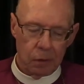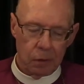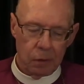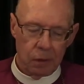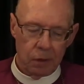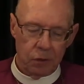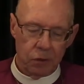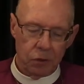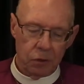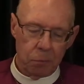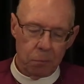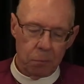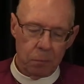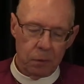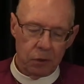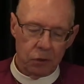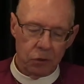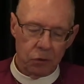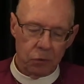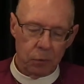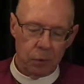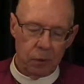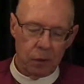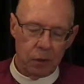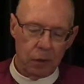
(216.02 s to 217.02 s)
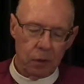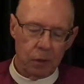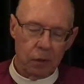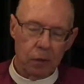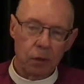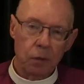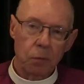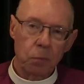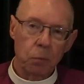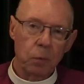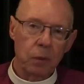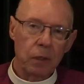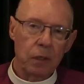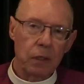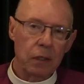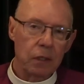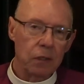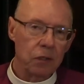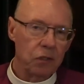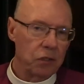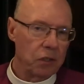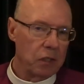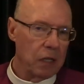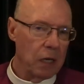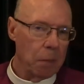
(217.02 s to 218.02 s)
It's a mystery that we can
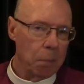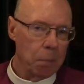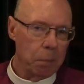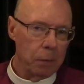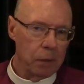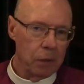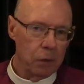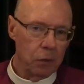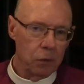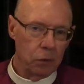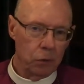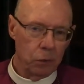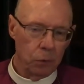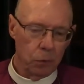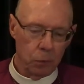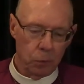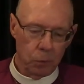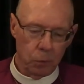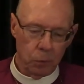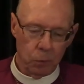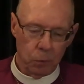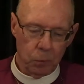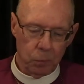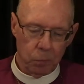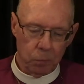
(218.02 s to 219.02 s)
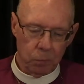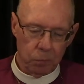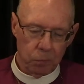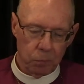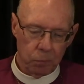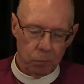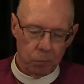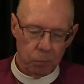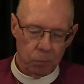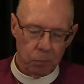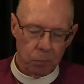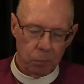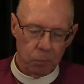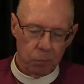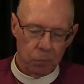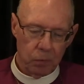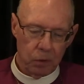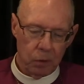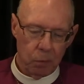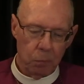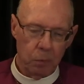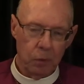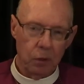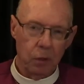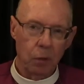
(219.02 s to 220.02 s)
step into,
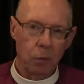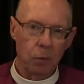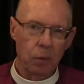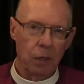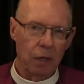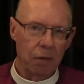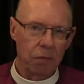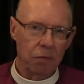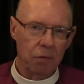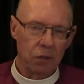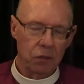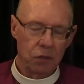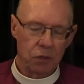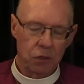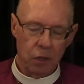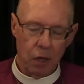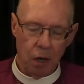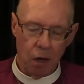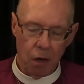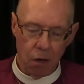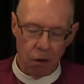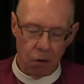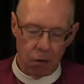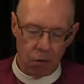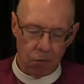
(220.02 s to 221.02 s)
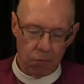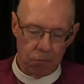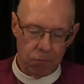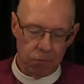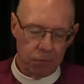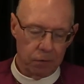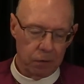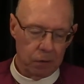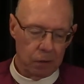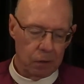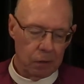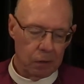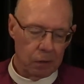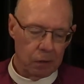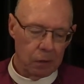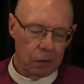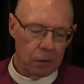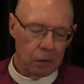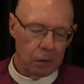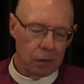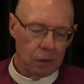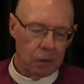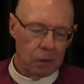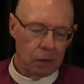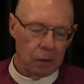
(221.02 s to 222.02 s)
that we don't have to solve.
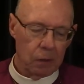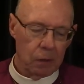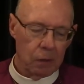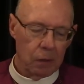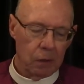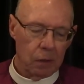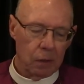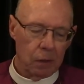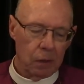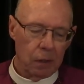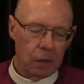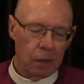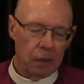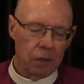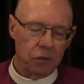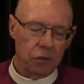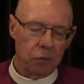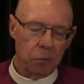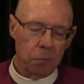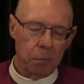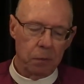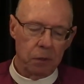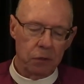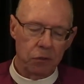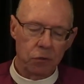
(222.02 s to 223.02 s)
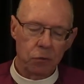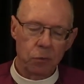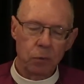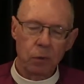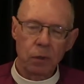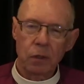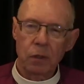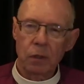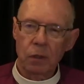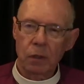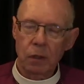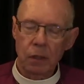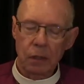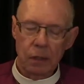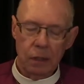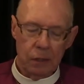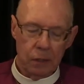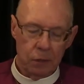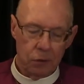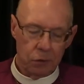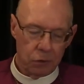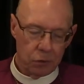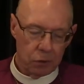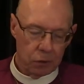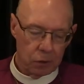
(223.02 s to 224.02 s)
It's a mystery that
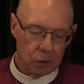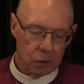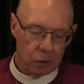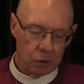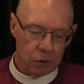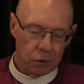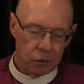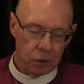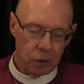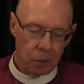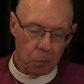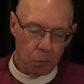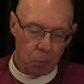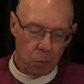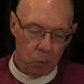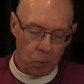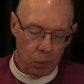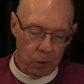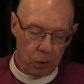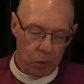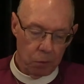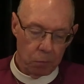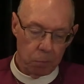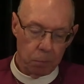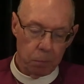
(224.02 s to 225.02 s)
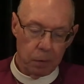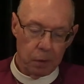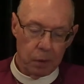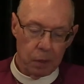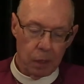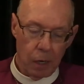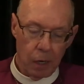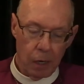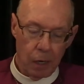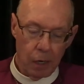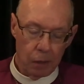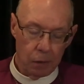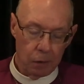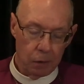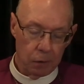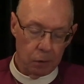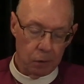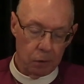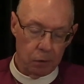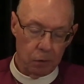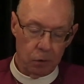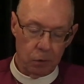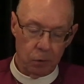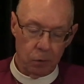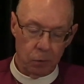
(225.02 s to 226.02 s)
leads somewhere beyond
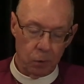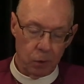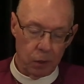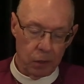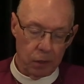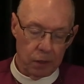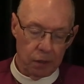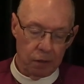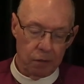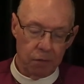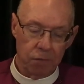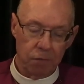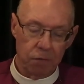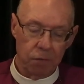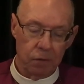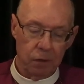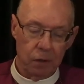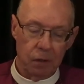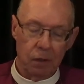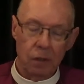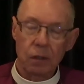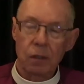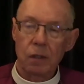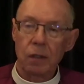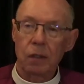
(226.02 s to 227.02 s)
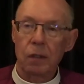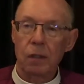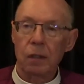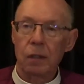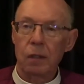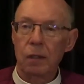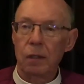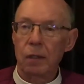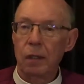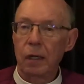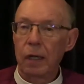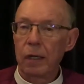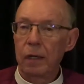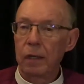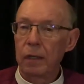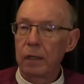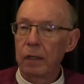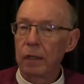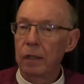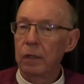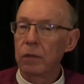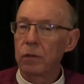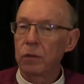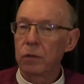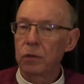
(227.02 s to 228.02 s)
the grave and
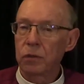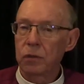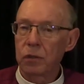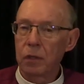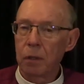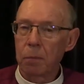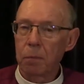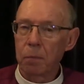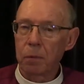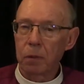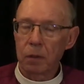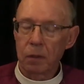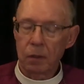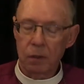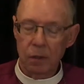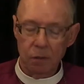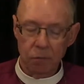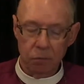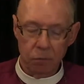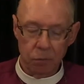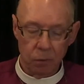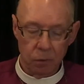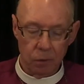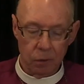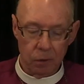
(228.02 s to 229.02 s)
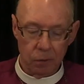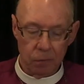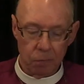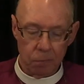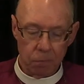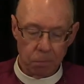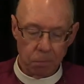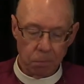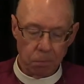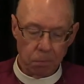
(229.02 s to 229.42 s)
into something different.